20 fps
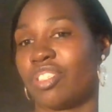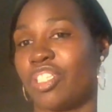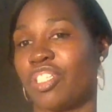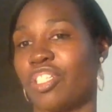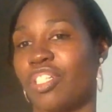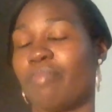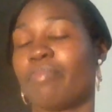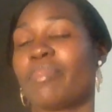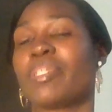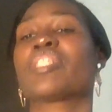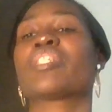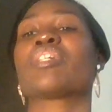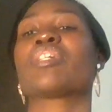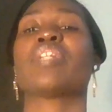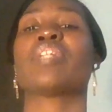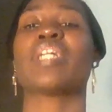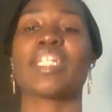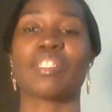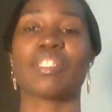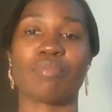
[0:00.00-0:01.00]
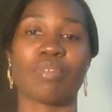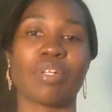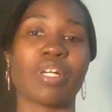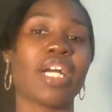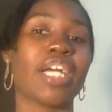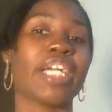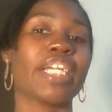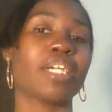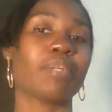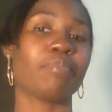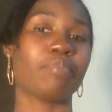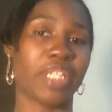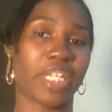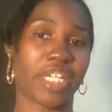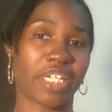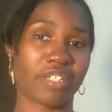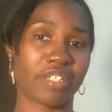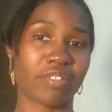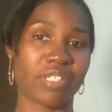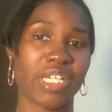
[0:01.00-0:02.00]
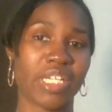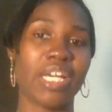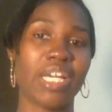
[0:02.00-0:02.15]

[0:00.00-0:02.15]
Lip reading: term. And so that's where I am now.